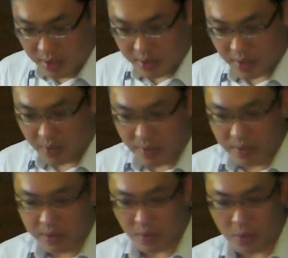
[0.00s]
So
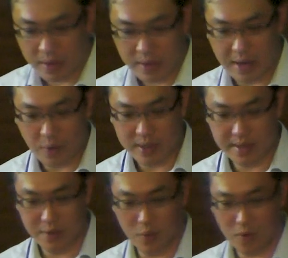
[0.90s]

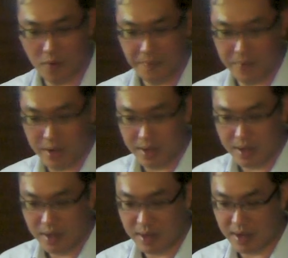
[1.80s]
what's the role of
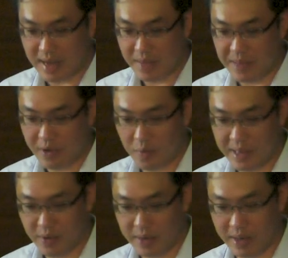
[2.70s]
the gut
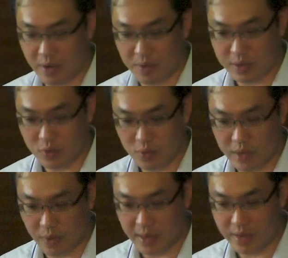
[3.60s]
microbiome in host gene
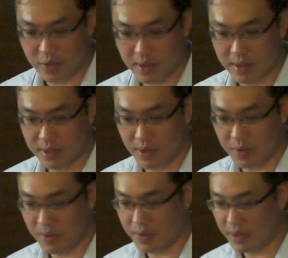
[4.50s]
regulation?
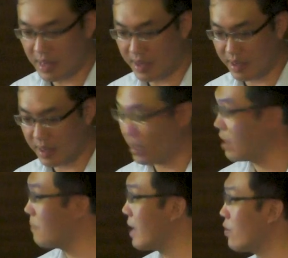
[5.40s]
So
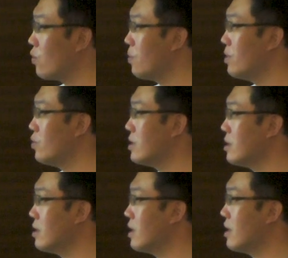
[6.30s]
in my group
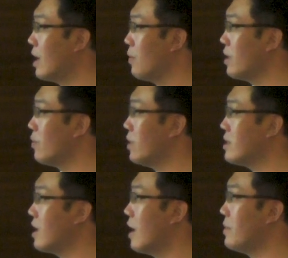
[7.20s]
recently, we
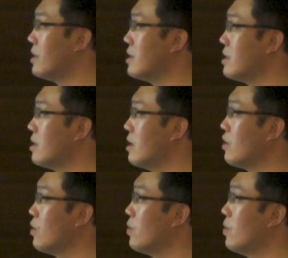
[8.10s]
set up the
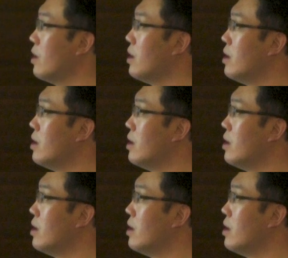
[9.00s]
system to